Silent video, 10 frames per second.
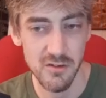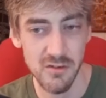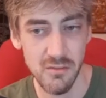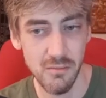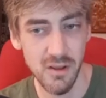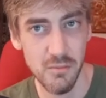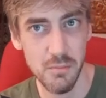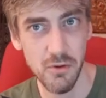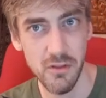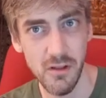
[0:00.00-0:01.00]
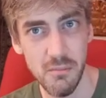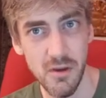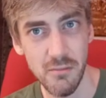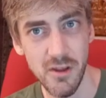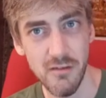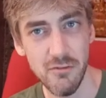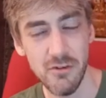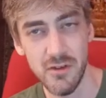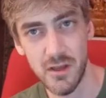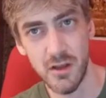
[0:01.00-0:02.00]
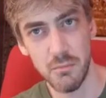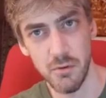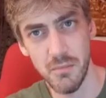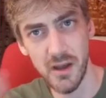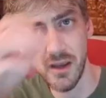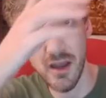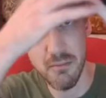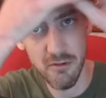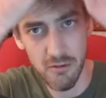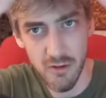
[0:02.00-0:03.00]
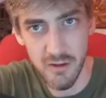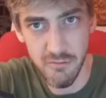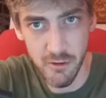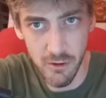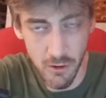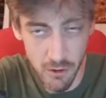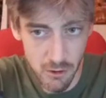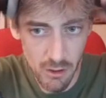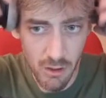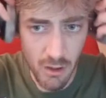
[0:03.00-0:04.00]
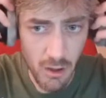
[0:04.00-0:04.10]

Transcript: Just let me put the lip balm down for a second and put my gamer headphone on.